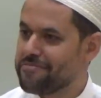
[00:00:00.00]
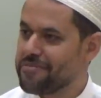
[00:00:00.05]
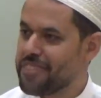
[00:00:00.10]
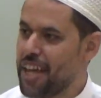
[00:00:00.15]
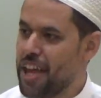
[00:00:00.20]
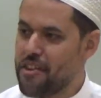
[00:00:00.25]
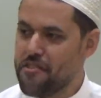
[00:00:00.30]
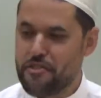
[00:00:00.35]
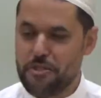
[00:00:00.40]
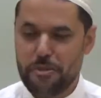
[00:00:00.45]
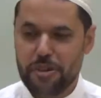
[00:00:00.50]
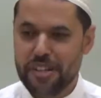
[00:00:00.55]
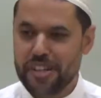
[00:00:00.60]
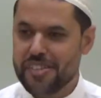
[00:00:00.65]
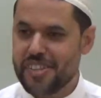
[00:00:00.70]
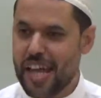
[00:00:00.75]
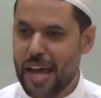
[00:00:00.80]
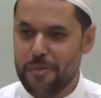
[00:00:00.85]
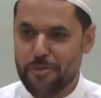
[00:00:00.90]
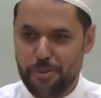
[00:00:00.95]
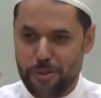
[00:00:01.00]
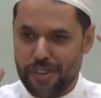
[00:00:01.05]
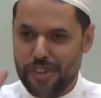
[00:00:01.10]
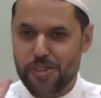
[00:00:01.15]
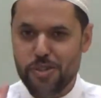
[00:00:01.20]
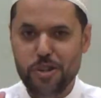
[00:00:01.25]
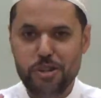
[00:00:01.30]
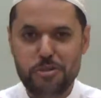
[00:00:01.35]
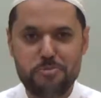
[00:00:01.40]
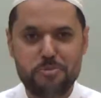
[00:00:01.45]
Everybody is happy with
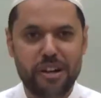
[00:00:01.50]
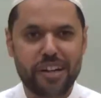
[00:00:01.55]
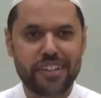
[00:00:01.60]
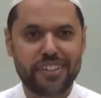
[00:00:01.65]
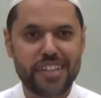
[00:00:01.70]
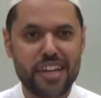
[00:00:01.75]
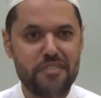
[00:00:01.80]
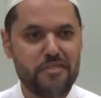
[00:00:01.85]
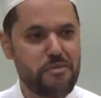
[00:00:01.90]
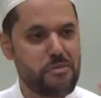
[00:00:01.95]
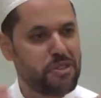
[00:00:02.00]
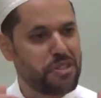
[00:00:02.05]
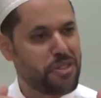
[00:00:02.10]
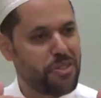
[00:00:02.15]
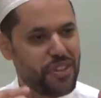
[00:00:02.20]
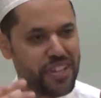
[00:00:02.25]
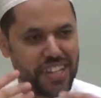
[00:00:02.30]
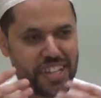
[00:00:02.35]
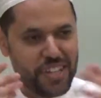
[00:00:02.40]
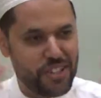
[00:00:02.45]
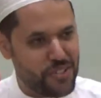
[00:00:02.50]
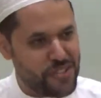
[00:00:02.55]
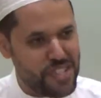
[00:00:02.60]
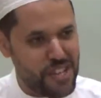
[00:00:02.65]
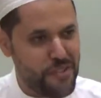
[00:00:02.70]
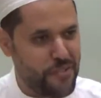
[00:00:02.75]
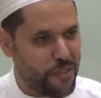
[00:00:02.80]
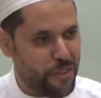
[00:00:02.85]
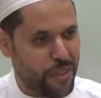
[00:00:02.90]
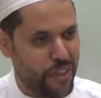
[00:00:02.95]
his own mind. Everybody thinks he knows
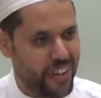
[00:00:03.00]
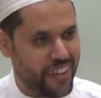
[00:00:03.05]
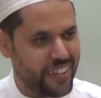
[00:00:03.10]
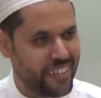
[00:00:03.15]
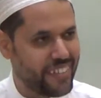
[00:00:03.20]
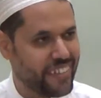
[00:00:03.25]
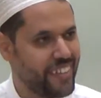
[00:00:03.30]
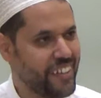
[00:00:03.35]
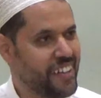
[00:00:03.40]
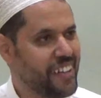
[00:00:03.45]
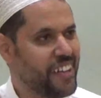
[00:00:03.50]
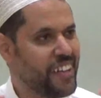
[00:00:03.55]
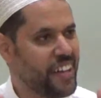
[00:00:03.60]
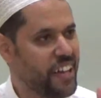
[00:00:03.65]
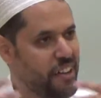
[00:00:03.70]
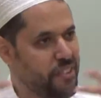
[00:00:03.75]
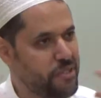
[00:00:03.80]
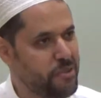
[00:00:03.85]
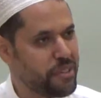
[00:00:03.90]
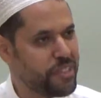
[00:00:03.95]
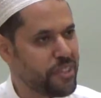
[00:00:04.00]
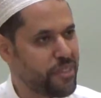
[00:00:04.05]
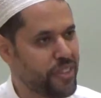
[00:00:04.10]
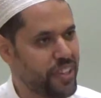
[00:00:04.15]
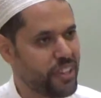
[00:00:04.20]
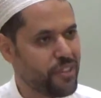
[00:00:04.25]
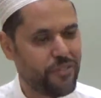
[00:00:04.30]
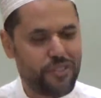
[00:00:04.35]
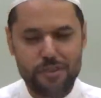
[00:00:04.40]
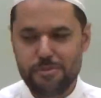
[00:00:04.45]
everything. Everybody
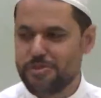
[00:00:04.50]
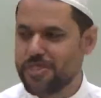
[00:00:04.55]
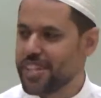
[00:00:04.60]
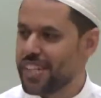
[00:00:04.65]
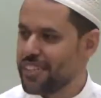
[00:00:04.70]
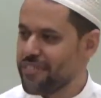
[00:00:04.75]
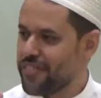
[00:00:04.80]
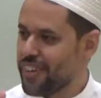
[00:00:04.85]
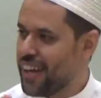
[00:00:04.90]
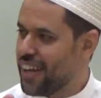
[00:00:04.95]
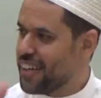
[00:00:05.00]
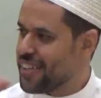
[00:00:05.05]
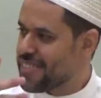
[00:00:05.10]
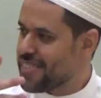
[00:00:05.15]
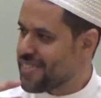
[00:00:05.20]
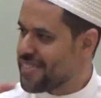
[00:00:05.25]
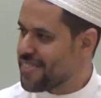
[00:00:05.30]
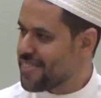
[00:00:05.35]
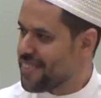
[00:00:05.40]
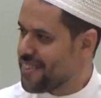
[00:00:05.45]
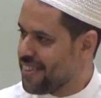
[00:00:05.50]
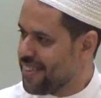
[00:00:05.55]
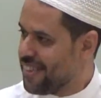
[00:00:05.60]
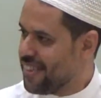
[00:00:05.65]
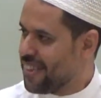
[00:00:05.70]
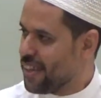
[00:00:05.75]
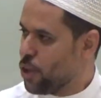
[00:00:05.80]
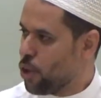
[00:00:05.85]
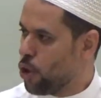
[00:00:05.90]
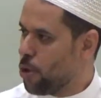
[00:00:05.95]
thinks of himself as
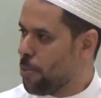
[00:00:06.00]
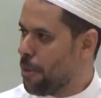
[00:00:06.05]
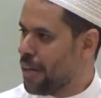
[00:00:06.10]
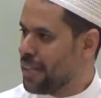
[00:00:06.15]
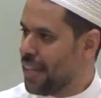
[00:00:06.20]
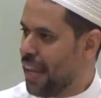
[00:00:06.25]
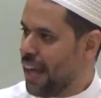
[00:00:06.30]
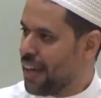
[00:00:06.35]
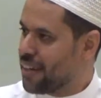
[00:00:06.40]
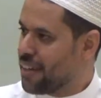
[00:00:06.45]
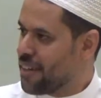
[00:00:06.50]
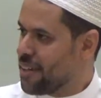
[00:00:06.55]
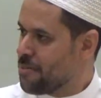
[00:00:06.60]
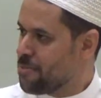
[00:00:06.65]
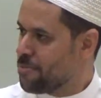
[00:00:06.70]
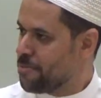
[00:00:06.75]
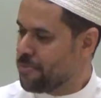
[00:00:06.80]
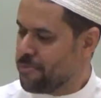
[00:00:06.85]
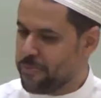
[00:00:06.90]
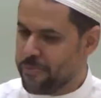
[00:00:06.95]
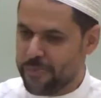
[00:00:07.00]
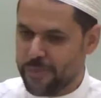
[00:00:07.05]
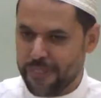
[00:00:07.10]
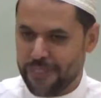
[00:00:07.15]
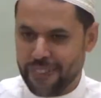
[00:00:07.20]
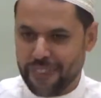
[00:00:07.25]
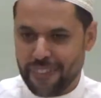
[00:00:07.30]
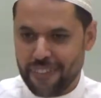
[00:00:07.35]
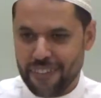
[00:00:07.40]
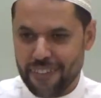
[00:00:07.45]
Luqman al-Hakim.
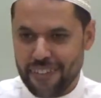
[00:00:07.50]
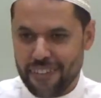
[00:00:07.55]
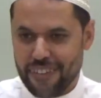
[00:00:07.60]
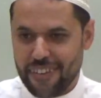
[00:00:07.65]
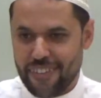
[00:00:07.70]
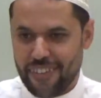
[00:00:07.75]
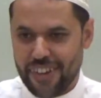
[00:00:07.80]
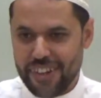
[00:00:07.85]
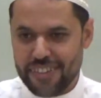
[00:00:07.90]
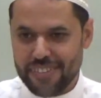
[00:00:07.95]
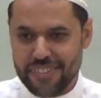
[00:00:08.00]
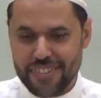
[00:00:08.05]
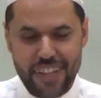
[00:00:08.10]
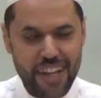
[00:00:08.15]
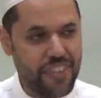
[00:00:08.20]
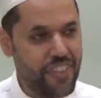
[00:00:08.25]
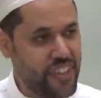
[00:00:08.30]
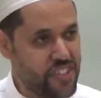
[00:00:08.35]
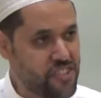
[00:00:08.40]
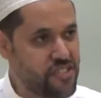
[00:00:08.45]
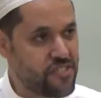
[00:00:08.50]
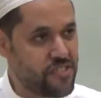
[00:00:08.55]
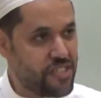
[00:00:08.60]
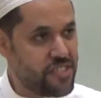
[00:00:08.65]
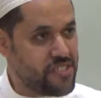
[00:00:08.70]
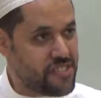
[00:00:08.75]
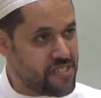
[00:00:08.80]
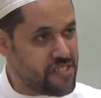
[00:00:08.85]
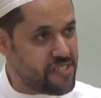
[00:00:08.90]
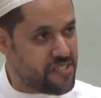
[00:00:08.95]
Right? And
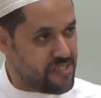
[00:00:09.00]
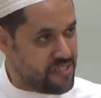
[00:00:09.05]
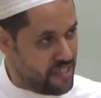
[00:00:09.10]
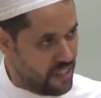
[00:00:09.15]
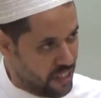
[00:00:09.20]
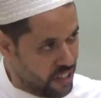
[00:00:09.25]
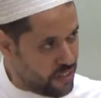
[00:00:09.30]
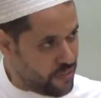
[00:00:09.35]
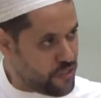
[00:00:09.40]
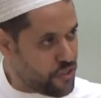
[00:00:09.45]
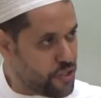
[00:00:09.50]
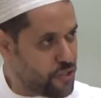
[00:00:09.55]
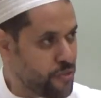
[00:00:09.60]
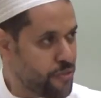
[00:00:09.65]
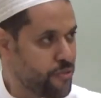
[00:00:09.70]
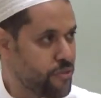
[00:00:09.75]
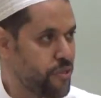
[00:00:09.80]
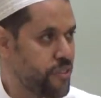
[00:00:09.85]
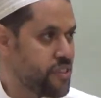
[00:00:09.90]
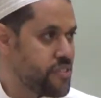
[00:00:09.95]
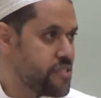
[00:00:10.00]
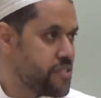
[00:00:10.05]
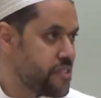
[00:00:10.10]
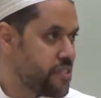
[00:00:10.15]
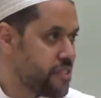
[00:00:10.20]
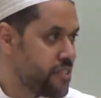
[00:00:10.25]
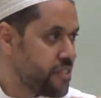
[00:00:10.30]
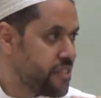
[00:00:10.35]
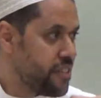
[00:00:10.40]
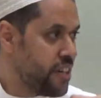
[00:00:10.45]
there's a lot of truth in this.
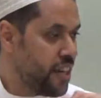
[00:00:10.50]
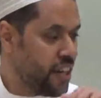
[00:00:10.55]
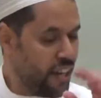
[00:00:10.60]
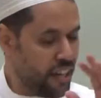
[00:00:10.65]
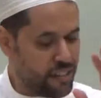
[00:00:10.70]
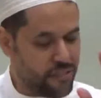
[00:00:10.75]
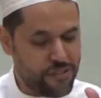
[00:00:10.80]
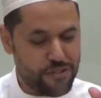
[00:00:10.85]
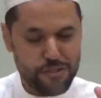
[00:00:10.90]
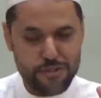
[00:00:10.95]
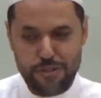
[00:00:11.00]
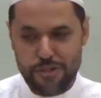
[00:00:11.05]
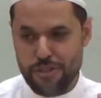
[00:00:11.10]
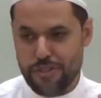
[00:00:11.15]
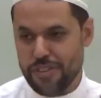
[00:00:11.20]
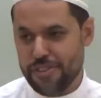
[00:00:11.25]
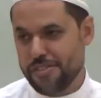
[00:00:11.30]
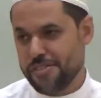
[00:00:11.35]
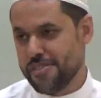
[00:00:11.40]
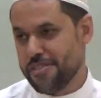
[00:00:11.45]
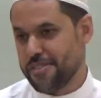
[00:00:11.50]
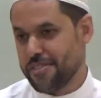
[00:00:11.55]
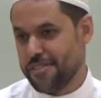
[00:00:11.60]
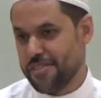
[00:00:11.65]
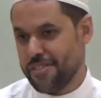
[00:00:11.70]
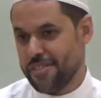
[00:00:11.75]
A lot of truth in this.